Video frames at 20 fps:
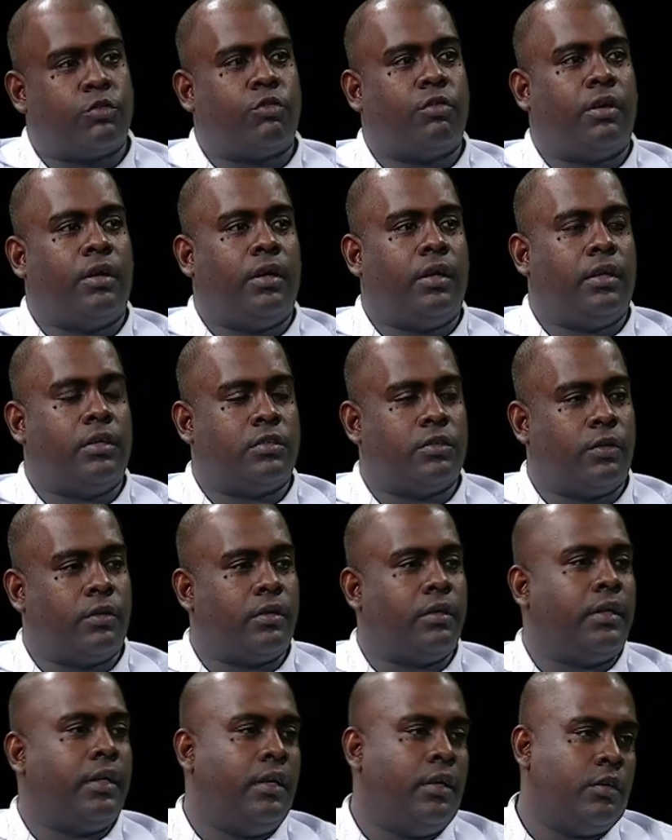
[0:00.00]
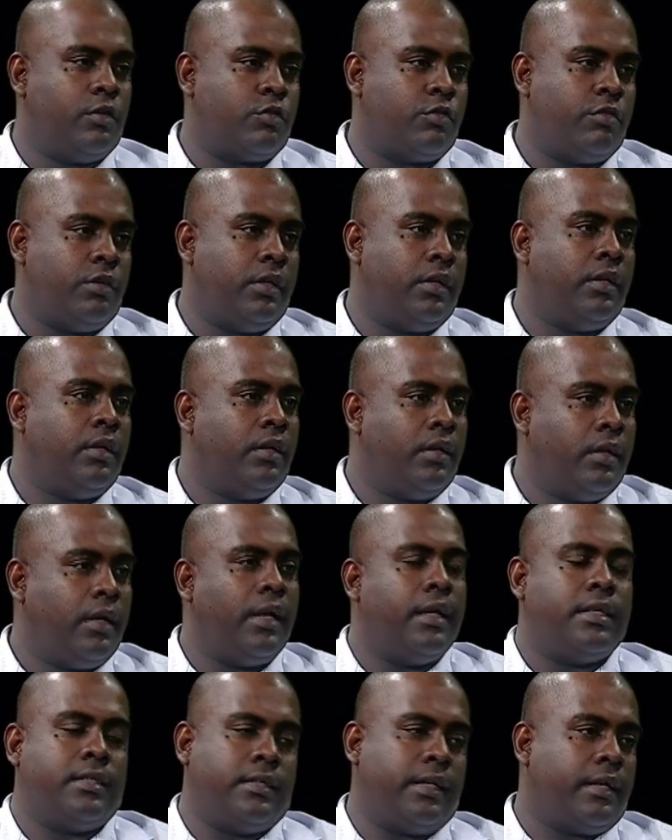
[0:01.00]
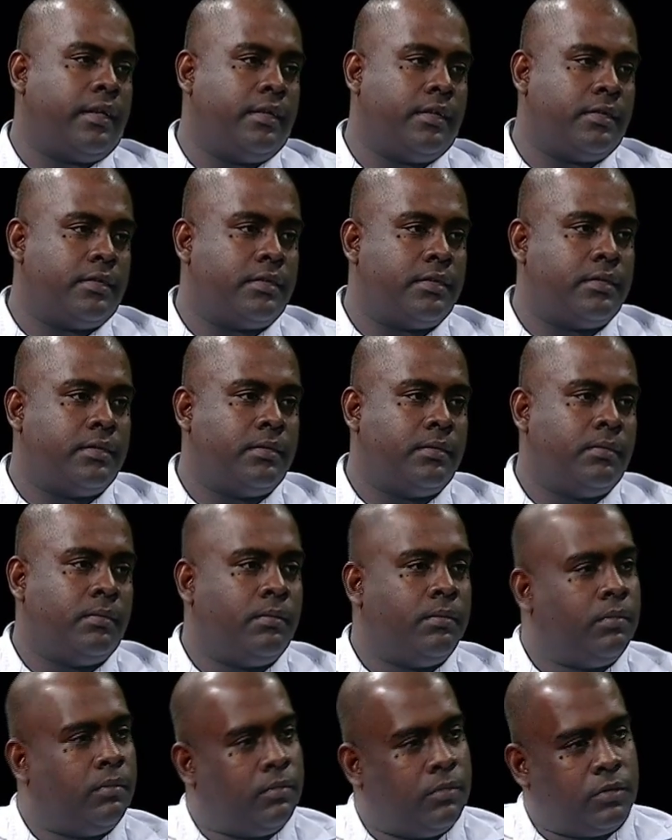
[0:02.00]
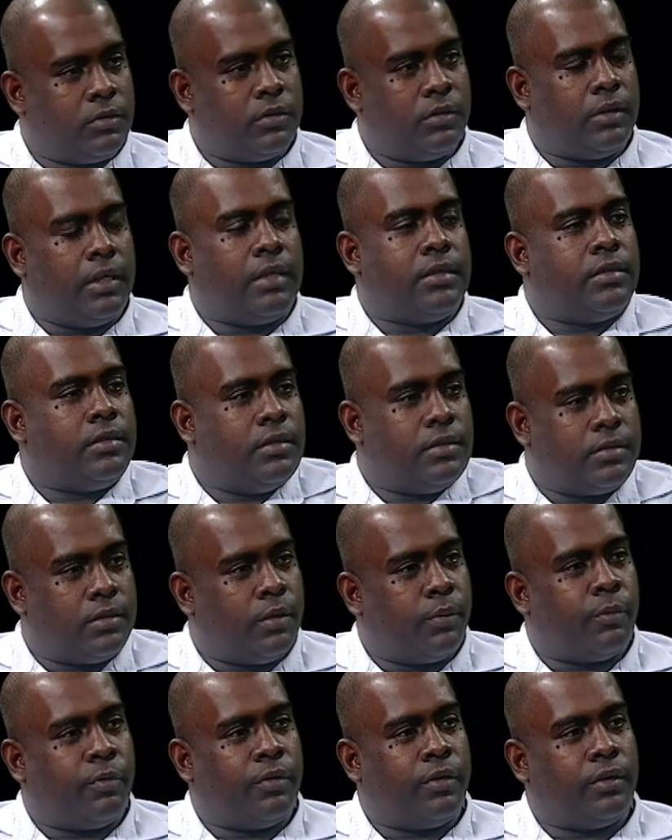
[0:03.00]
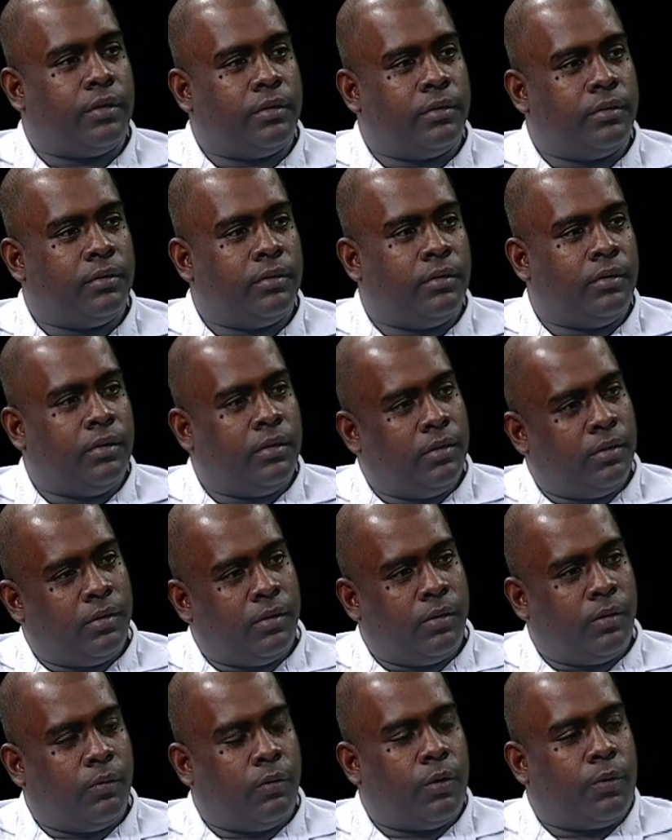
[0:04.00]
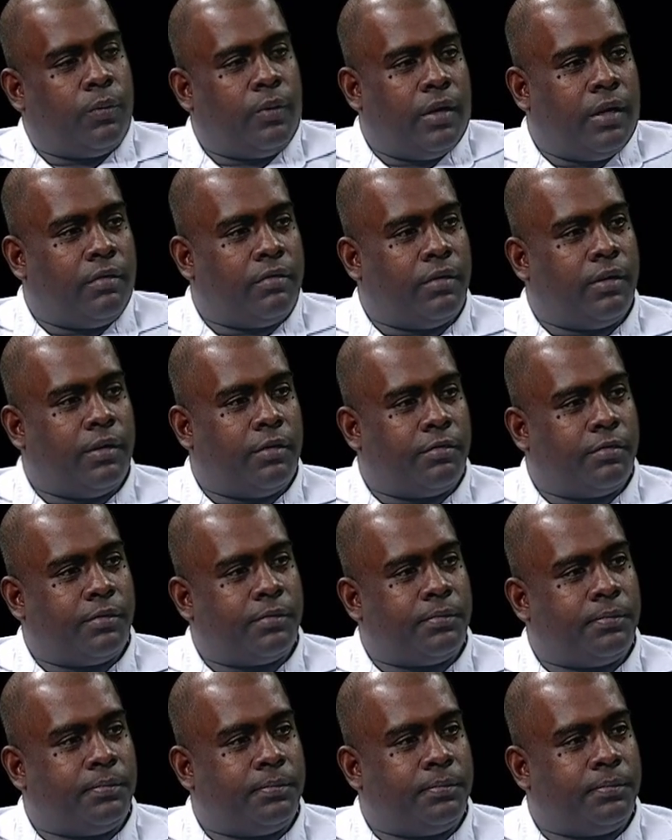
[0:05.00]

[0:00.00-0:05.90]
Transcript: training in certain industry and sectors. So that's, in a summary, what we have on offer.